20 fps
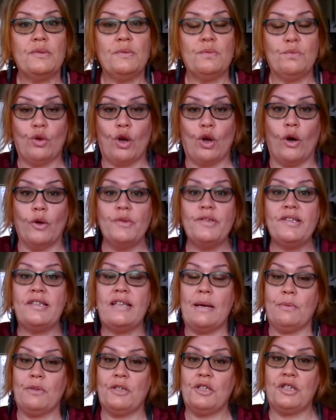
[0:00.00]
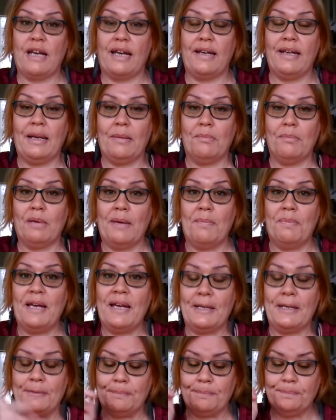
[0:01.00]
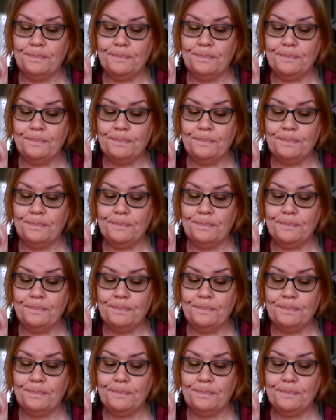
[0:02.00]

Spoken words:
ghost that was shaking my bed.